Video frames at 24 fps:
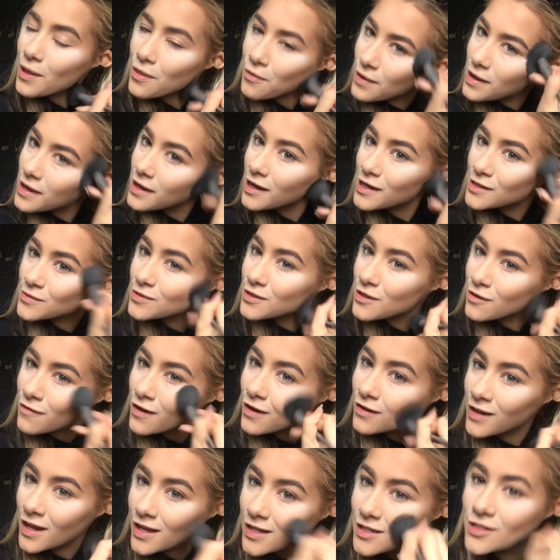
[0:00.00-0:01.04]
by the way guys, with the
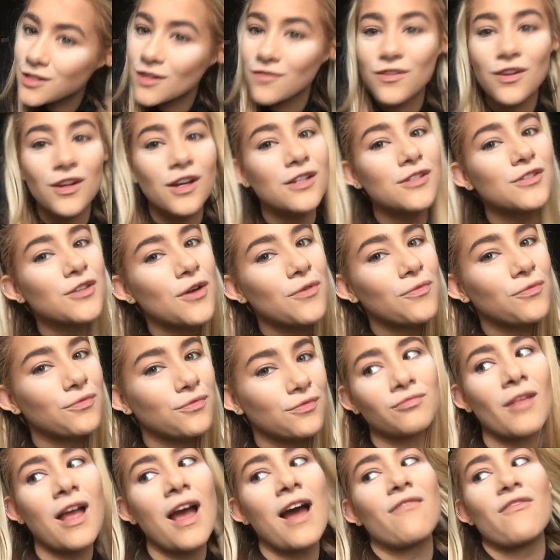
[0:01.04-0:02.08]
foundation, if you guys don't
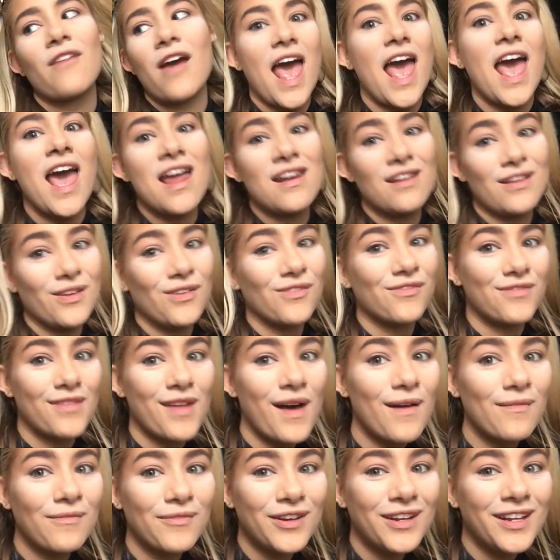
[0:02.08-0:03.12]
have any of
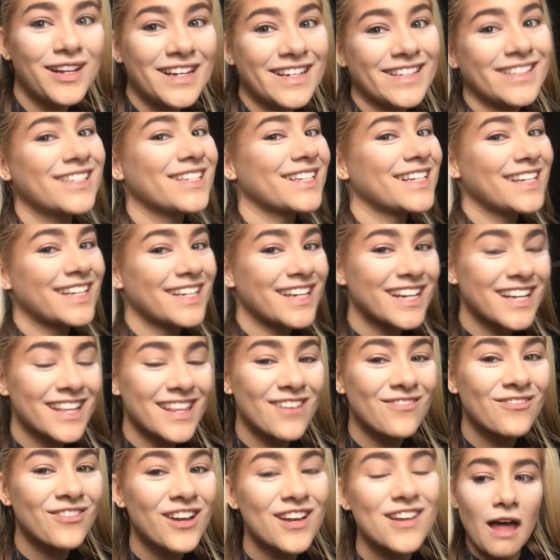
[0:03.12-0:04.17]
them, literally none
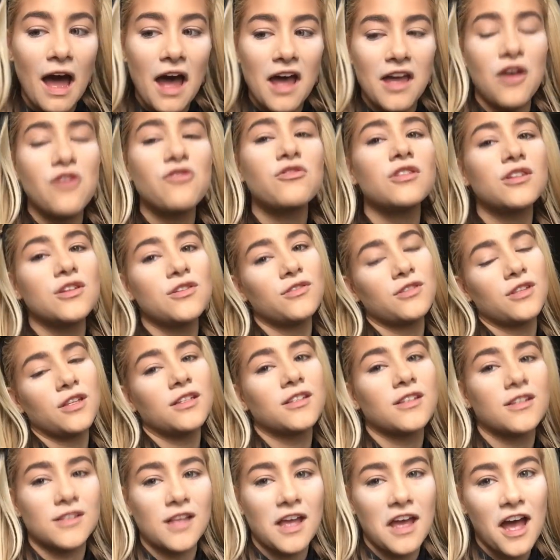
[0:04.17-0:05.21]
of them, I only use
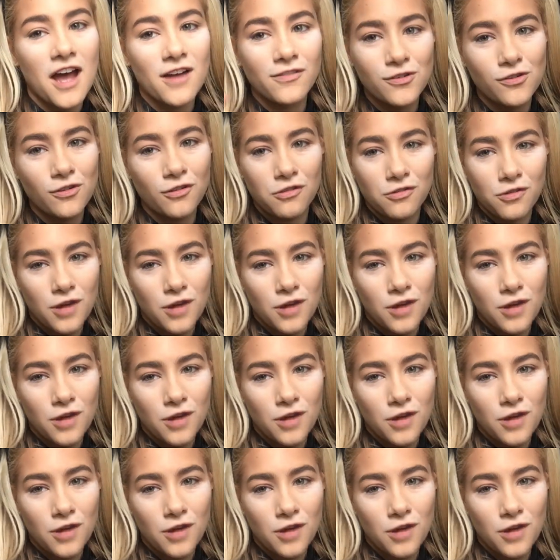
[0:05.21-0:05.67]
these because I have all